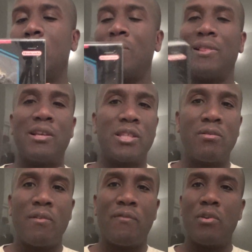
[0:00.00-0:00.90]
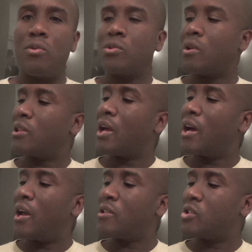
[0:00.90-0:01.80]
him, I looked at the reviews
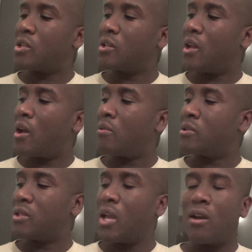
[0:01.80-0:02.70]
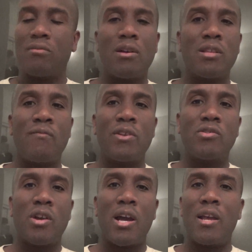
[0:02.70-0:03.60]
online, checked it out, and I said, yeah, I'll definitely
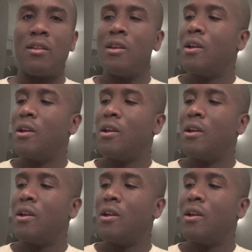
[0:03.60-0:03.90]
try it.